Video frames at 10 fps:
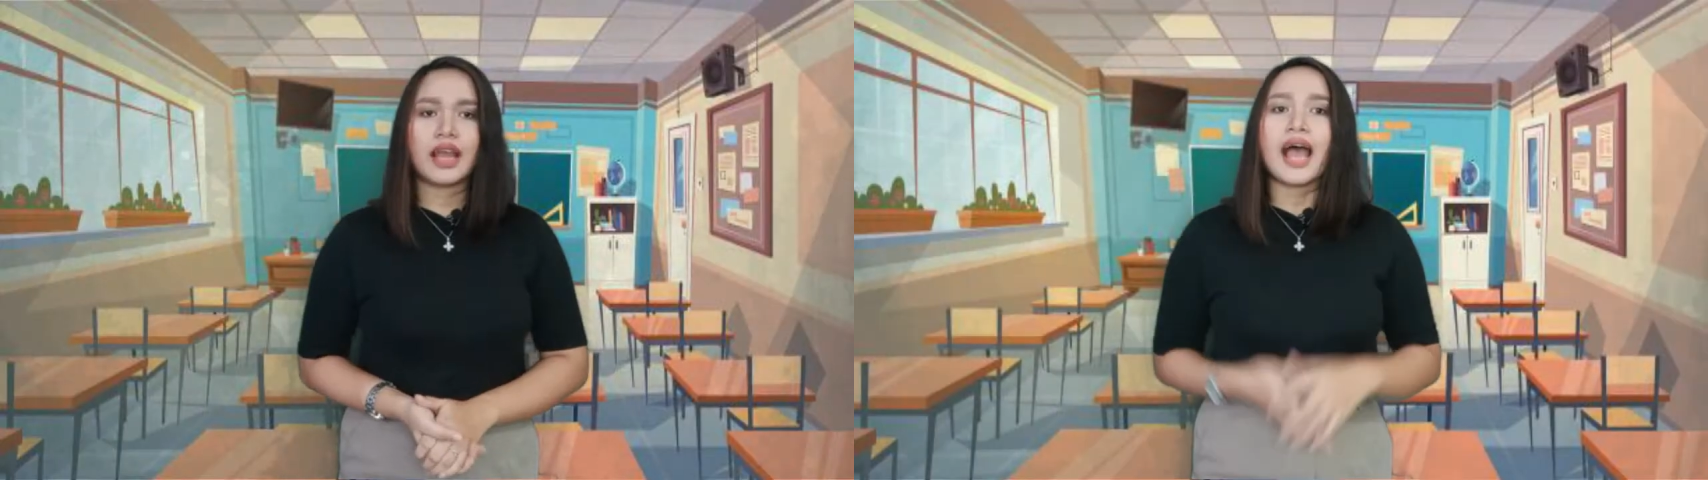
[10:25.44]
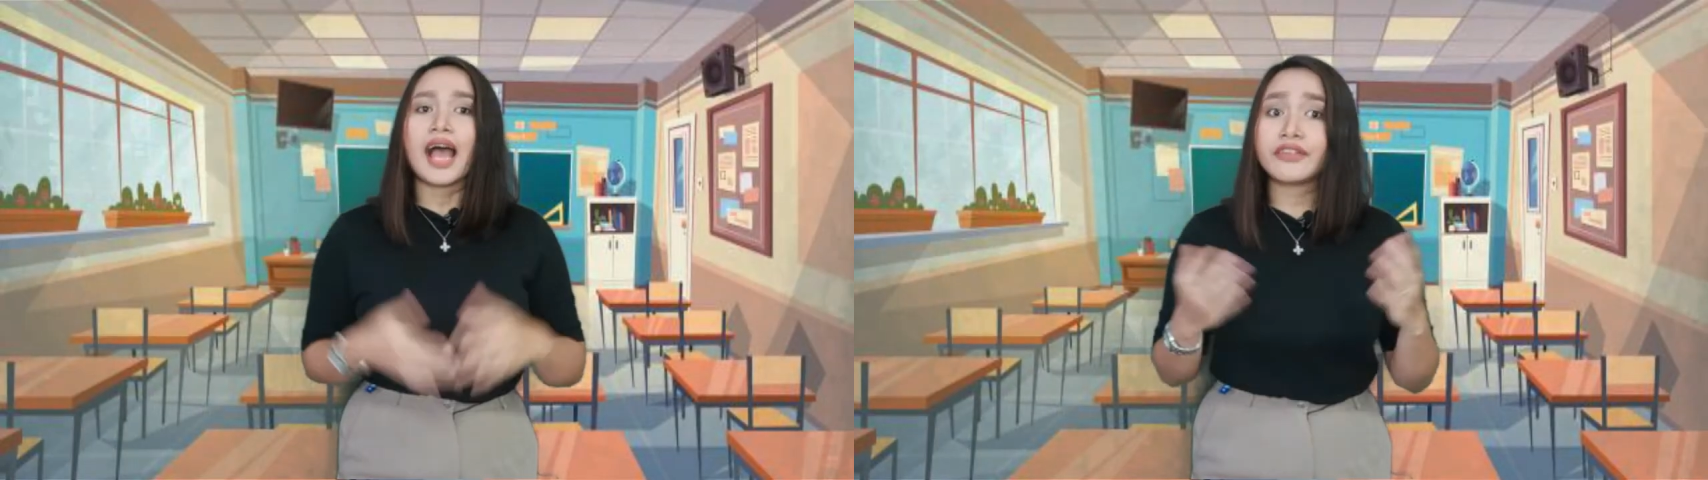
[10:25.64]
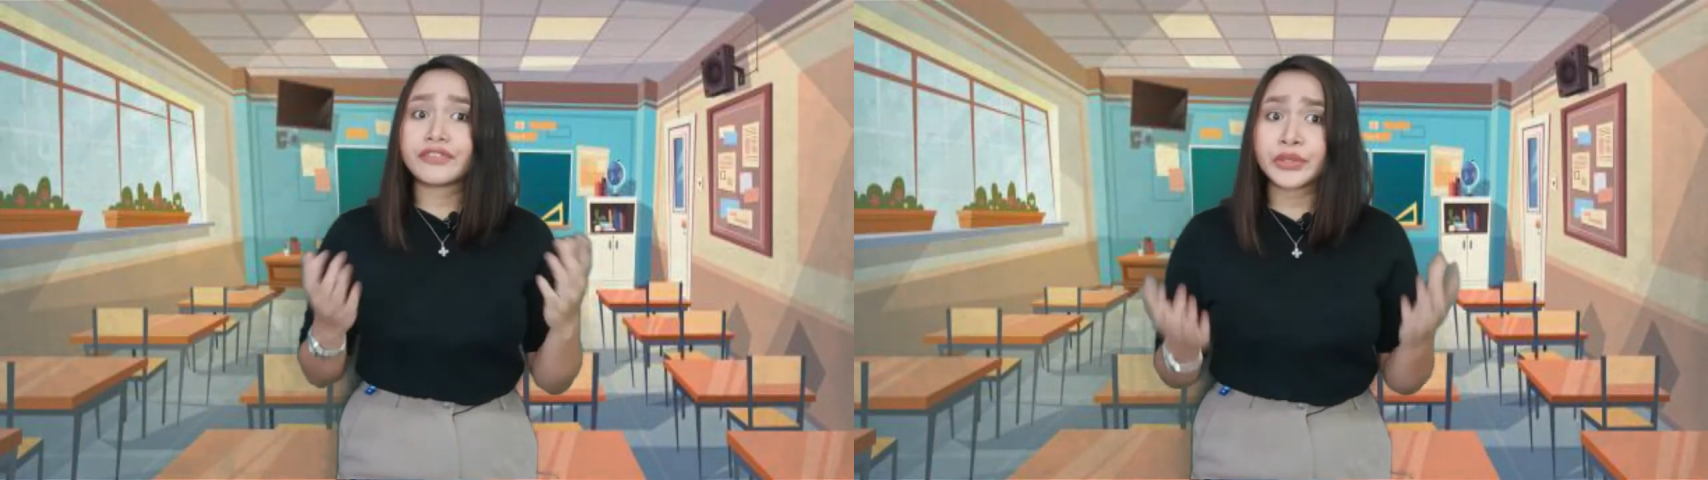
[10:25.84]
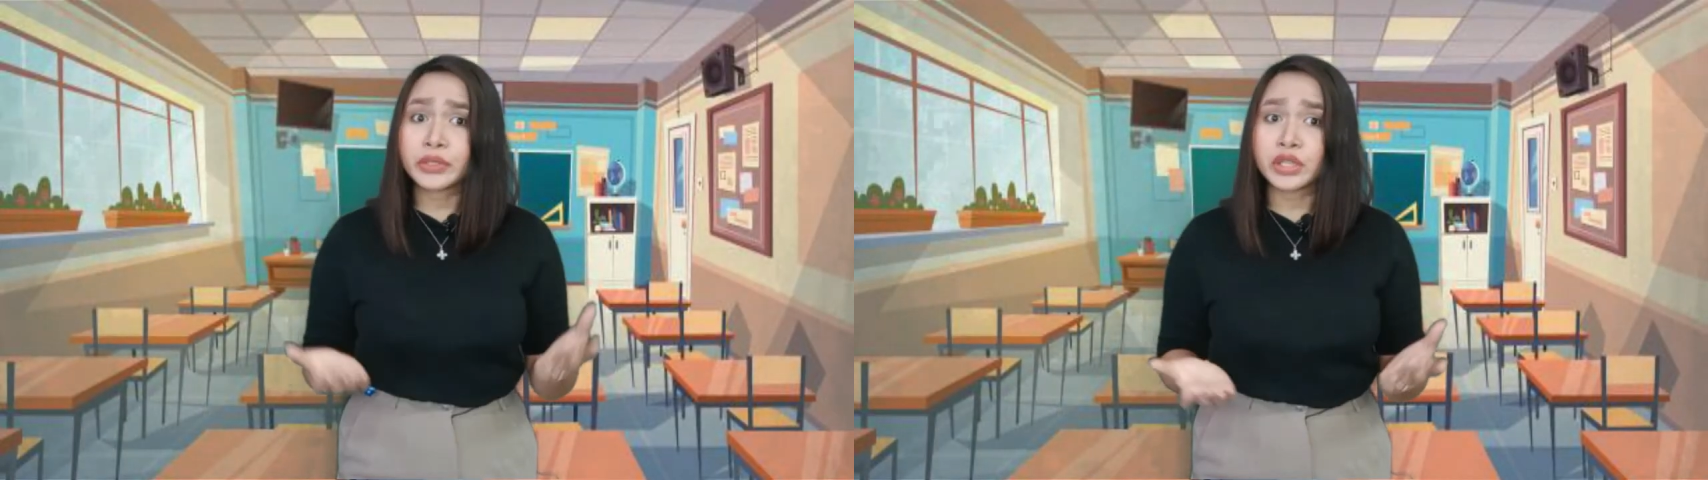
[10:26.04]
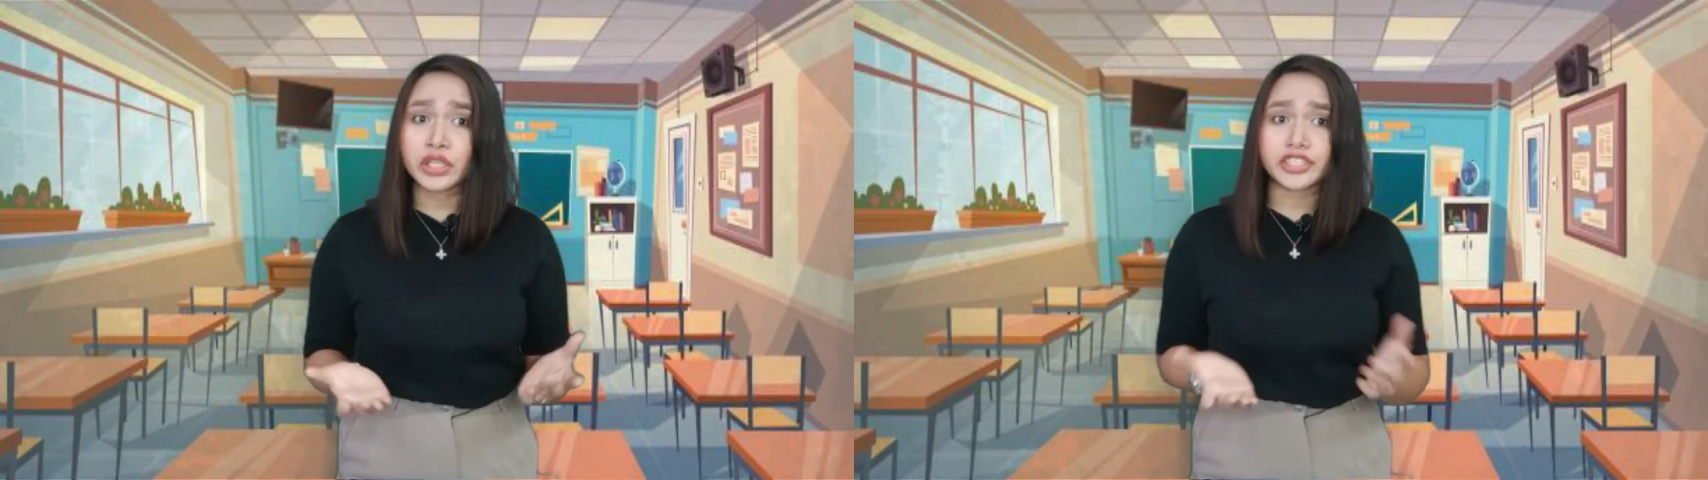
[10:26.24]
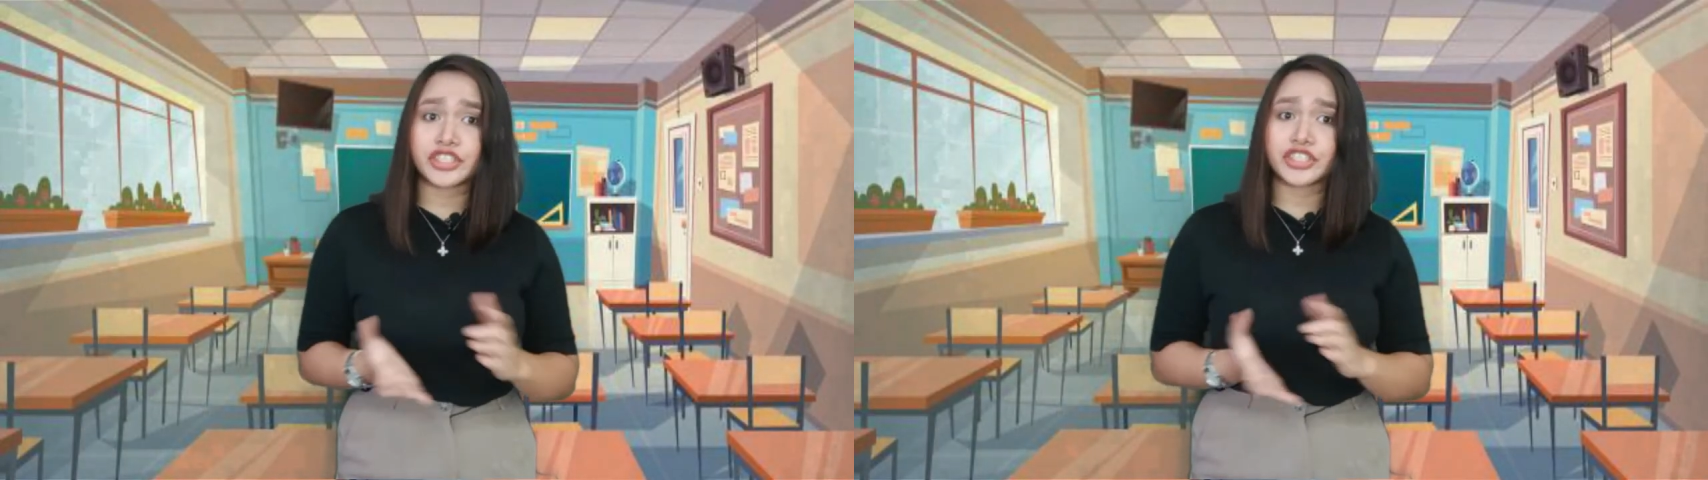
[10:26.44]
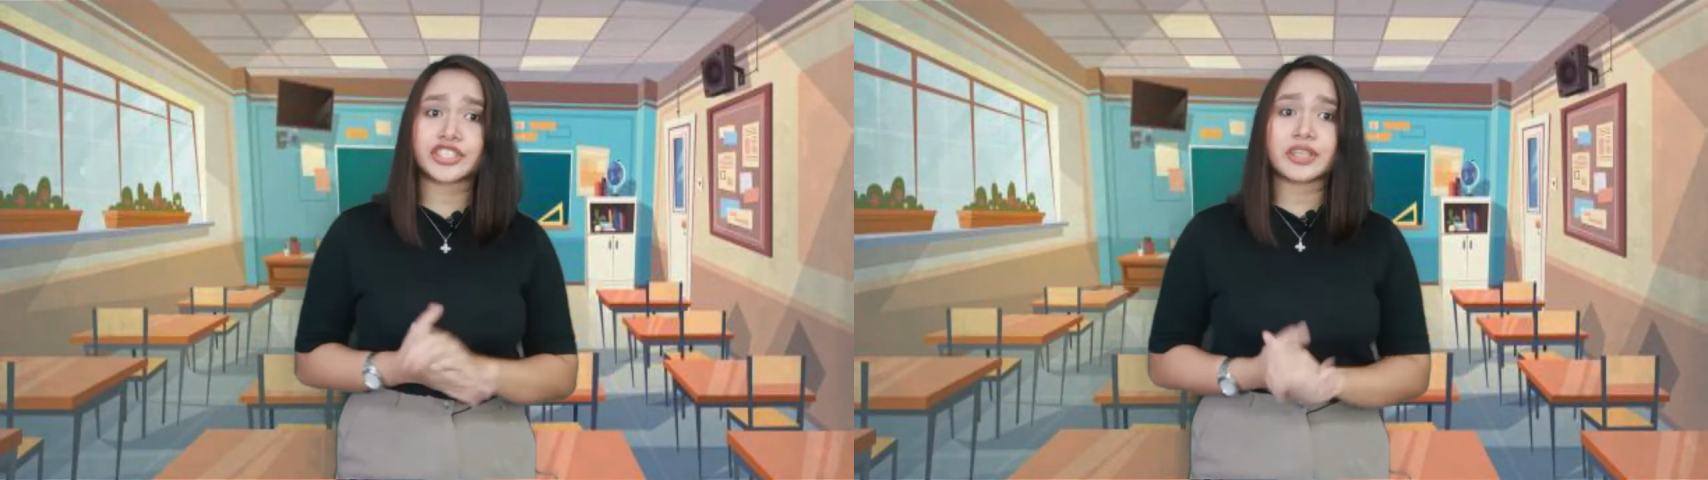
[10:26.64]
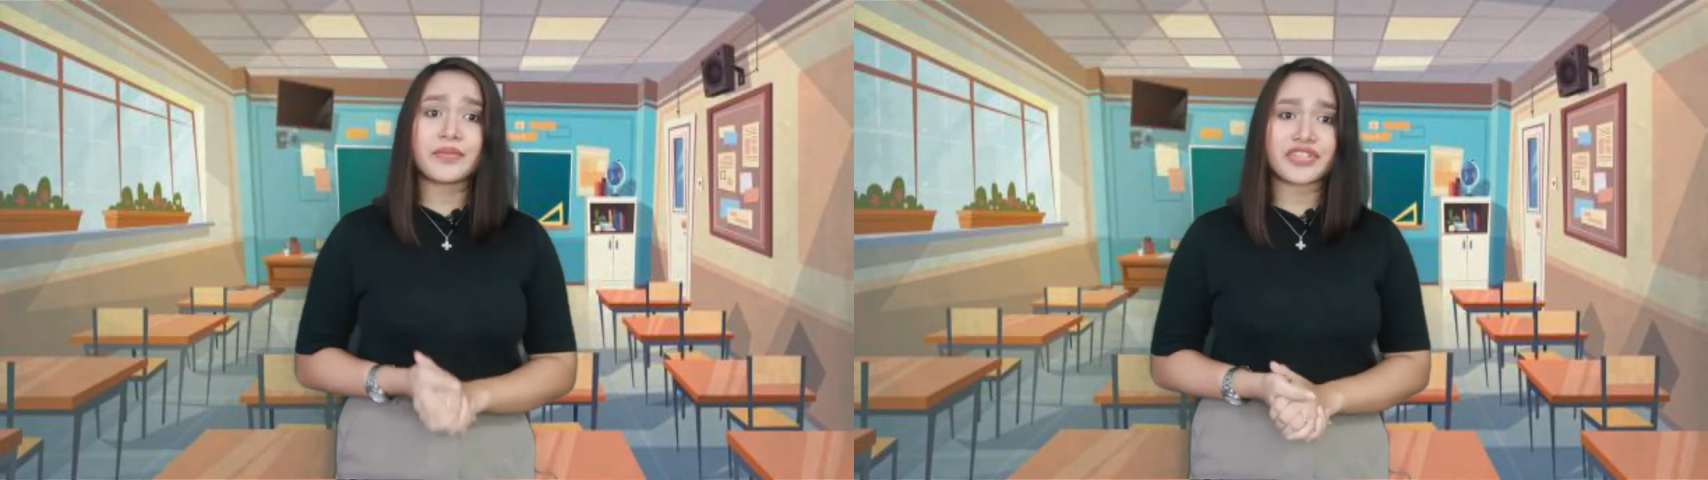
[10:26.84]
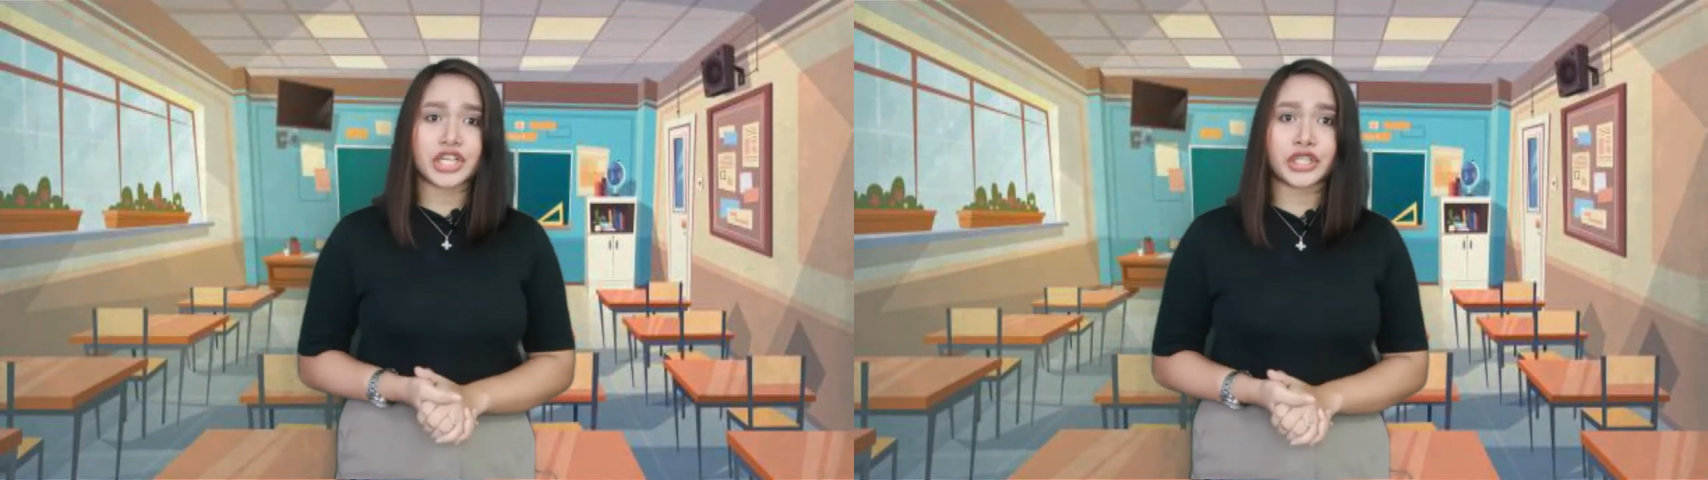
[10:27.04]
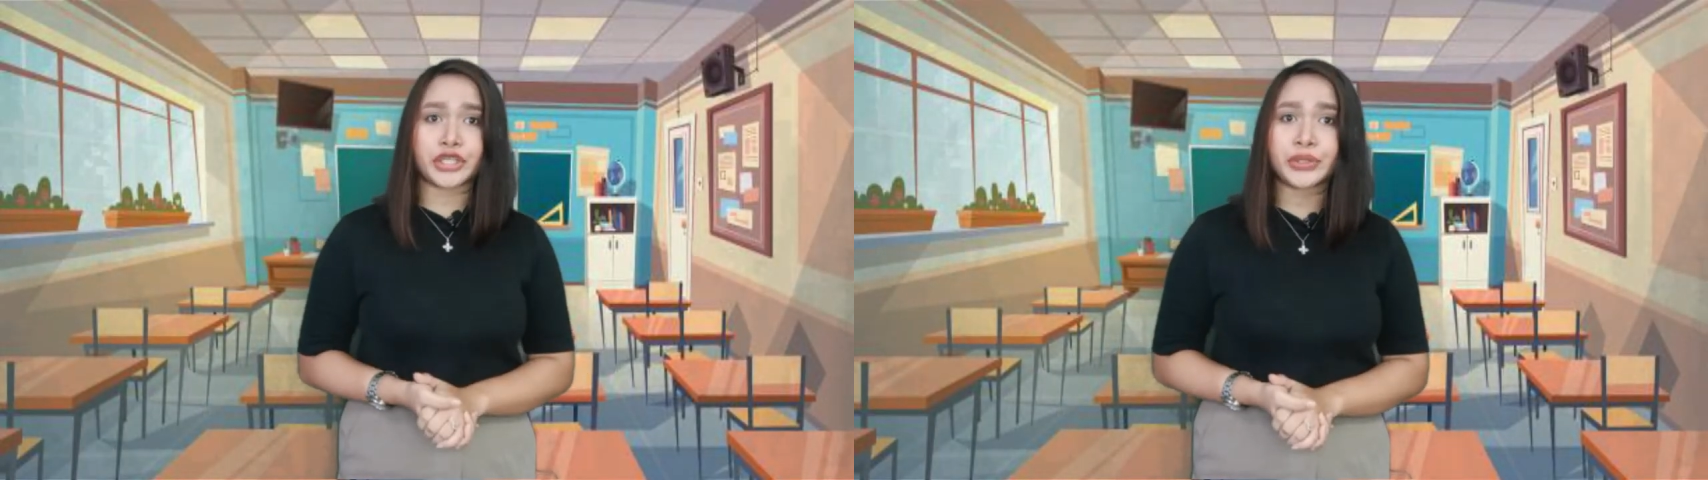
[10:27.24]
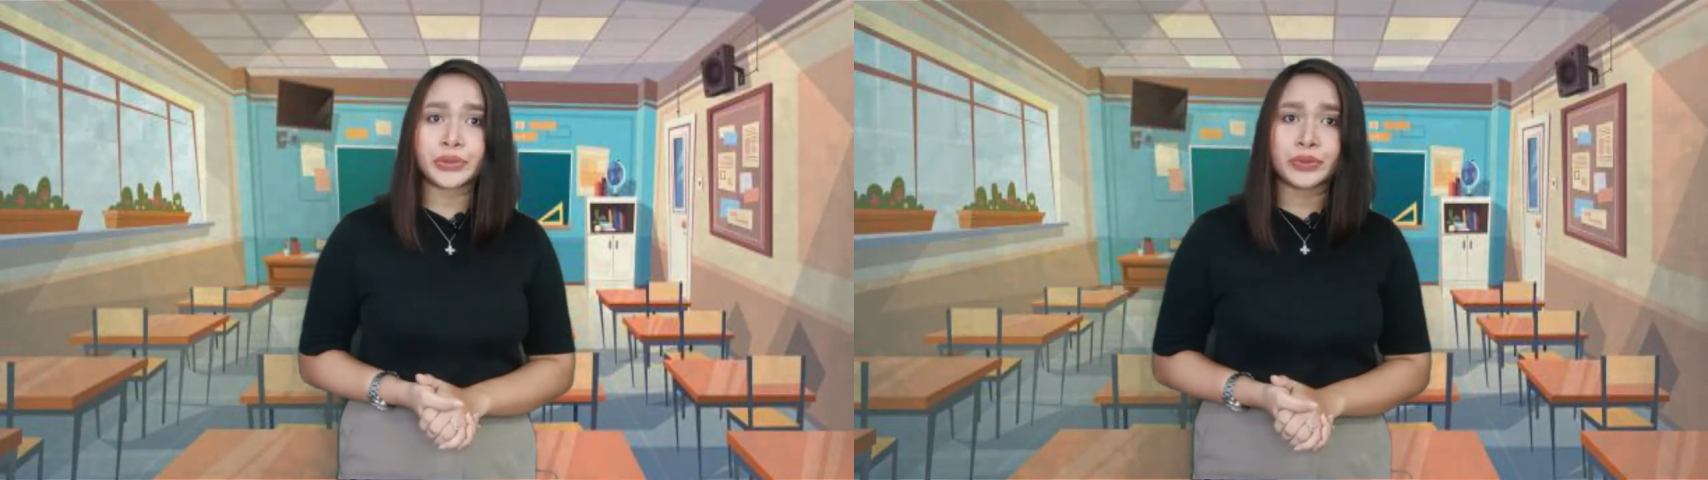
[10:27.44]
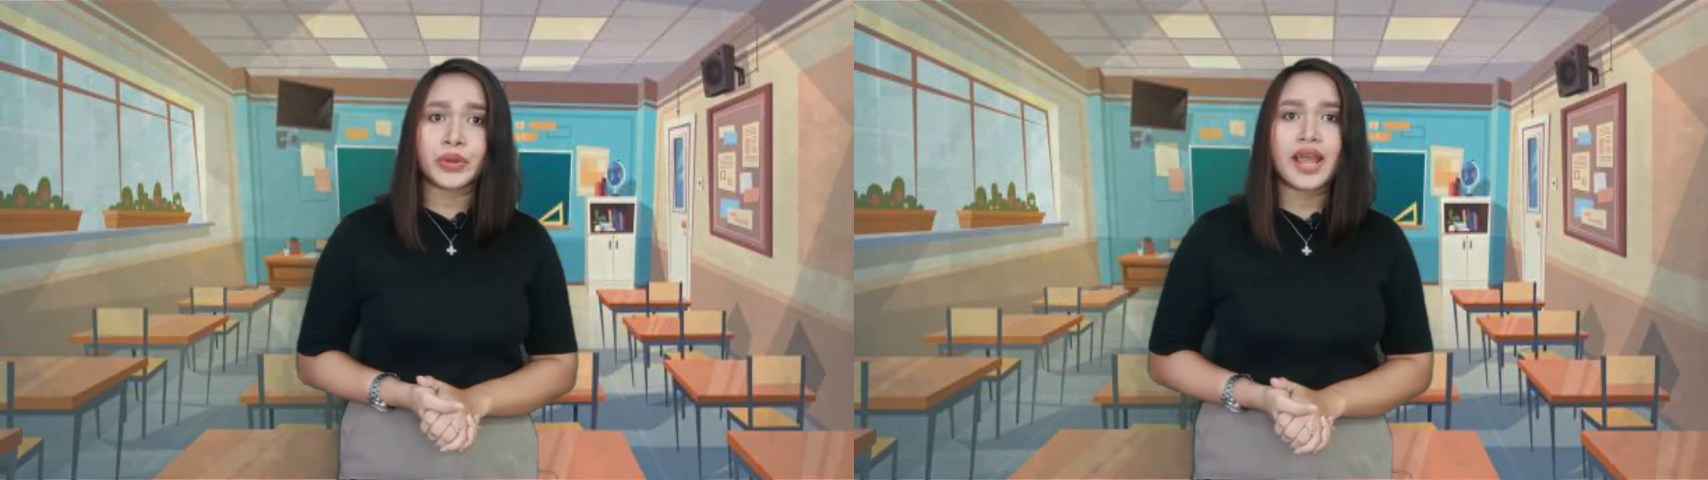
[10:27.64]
Have you learned something new